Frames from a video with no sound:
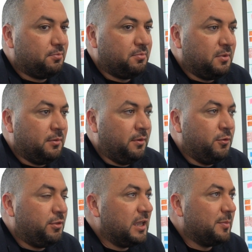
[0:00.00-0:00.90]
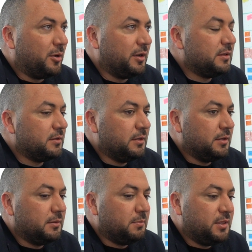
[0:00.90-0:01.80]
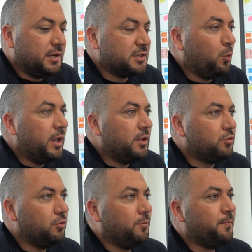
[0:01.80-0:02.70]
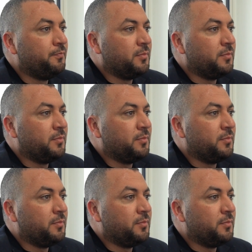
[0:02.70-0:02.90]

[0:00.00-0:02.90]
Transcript: If you think about it, there is a way to